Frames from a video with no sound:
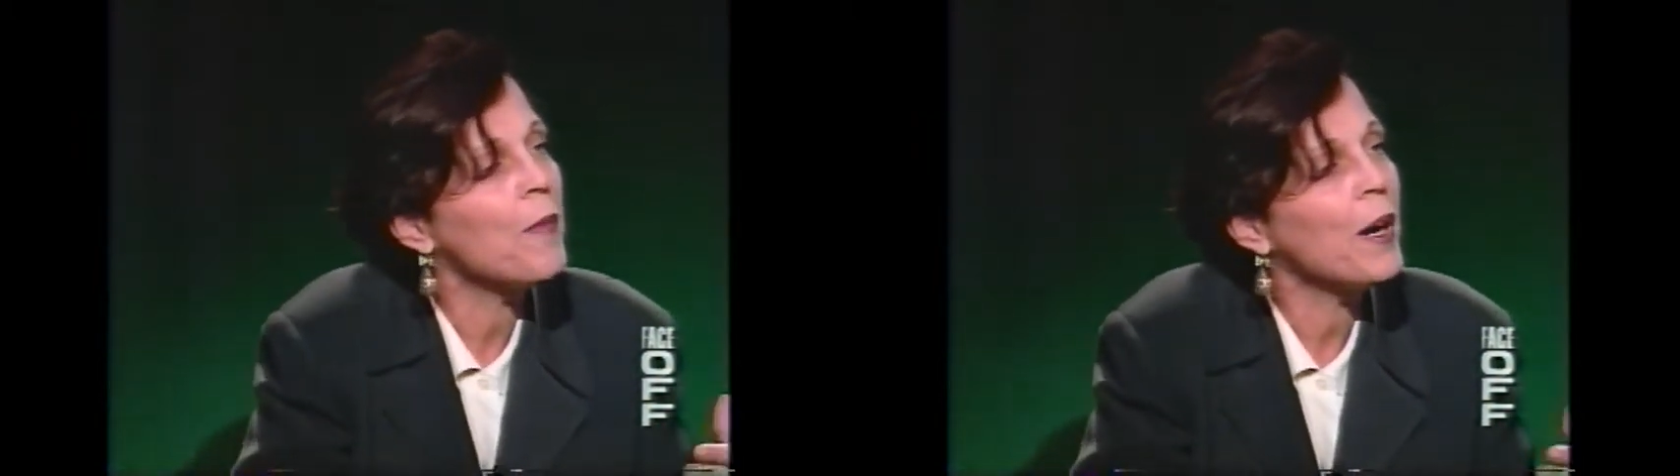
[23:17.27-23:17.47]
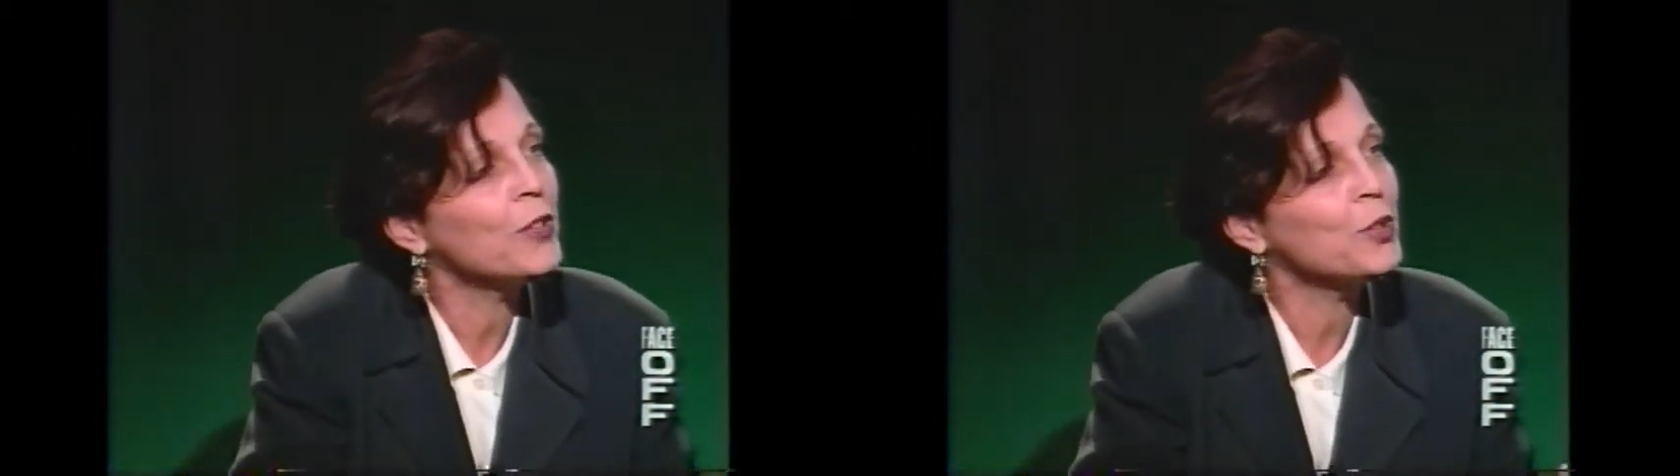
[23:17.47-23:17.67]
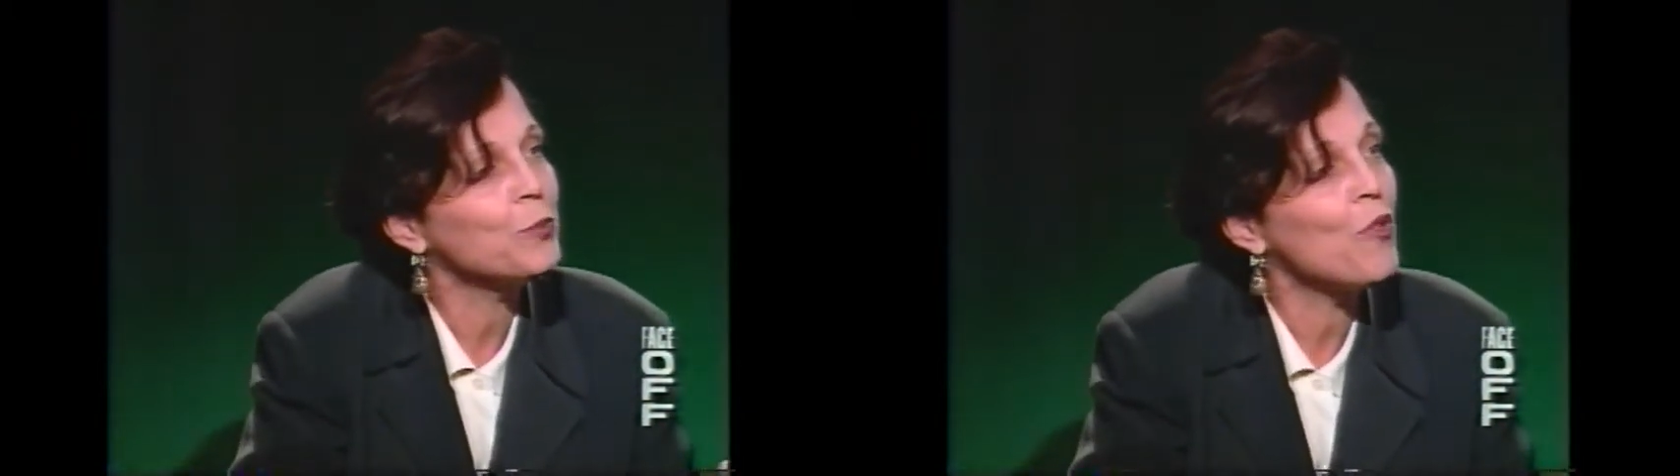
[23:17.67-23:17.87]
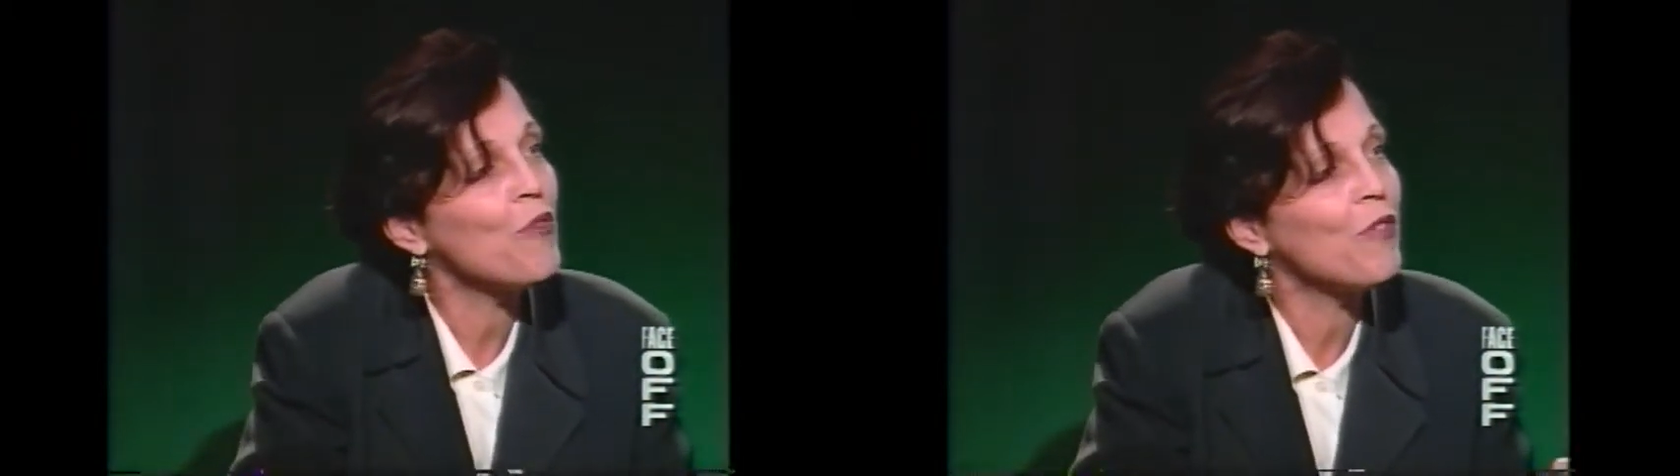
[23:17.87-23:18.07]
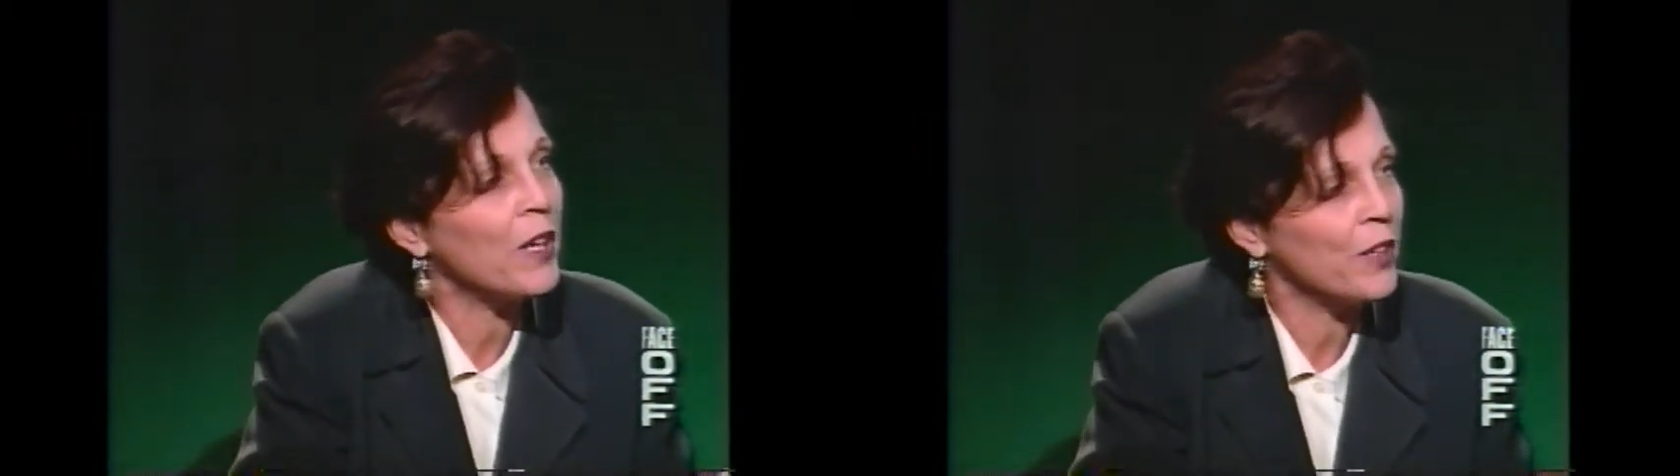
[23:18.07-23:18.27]
much
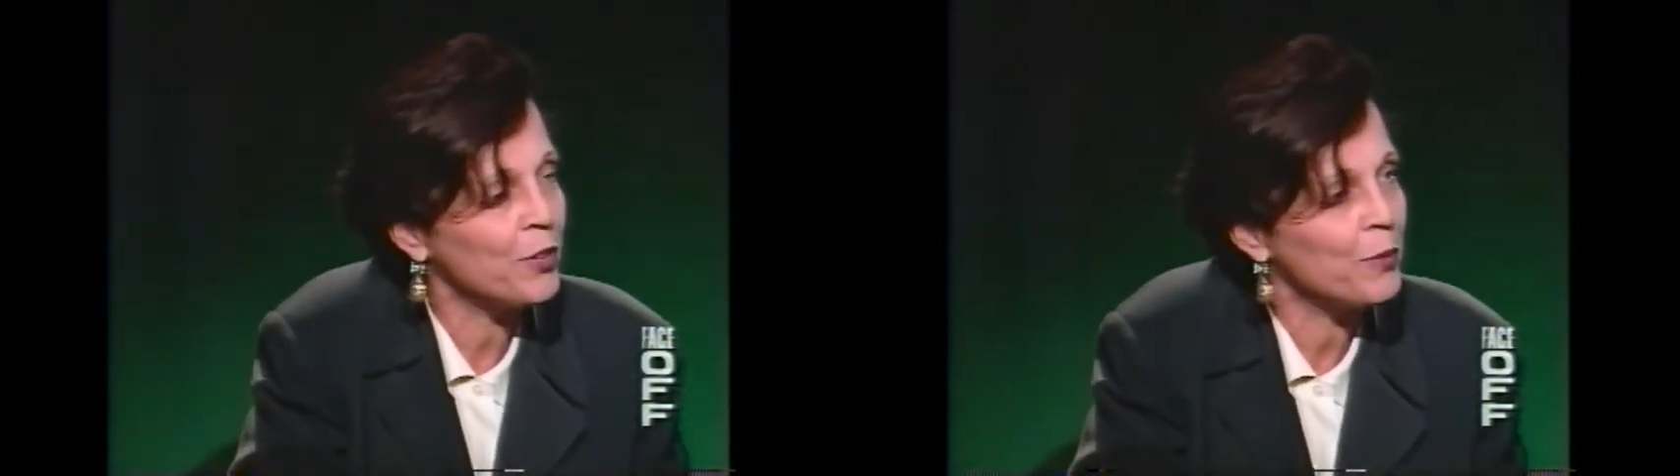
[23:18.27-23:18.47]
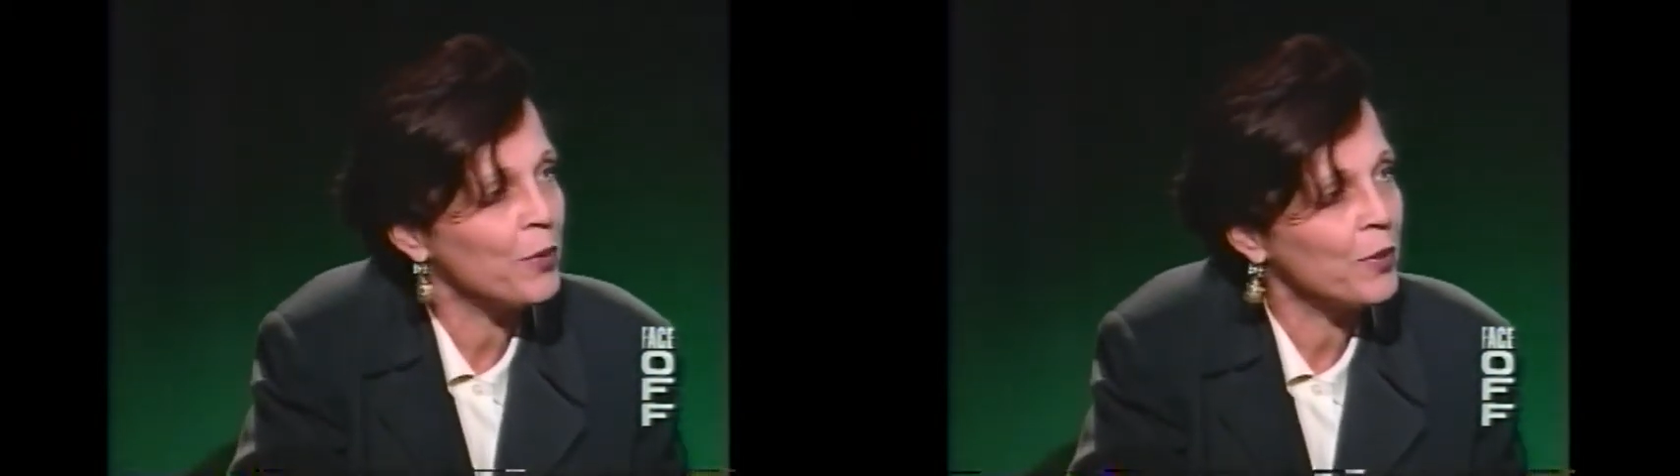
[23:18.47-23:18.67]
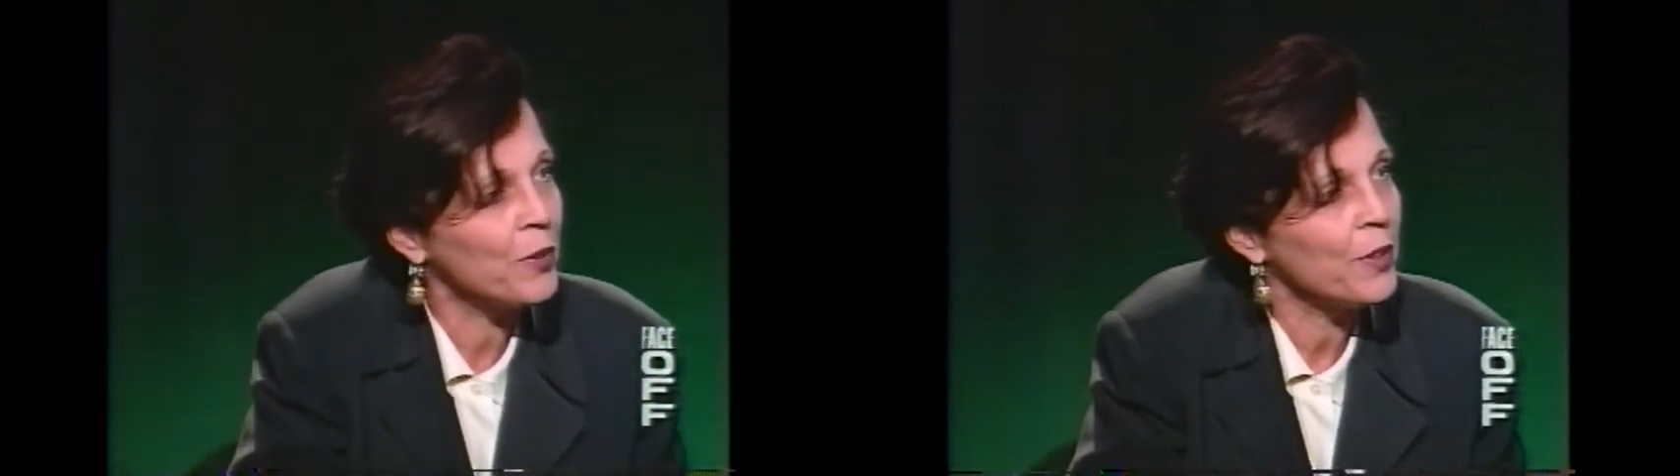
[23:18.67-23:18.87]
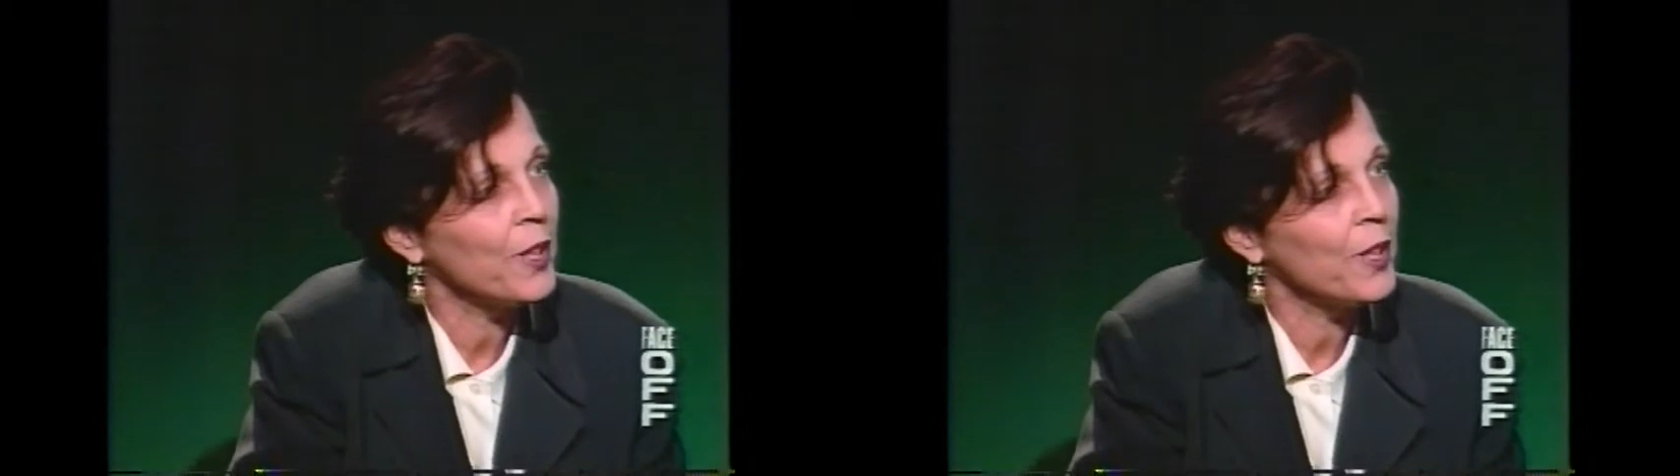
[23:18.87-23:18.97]
more vulnerable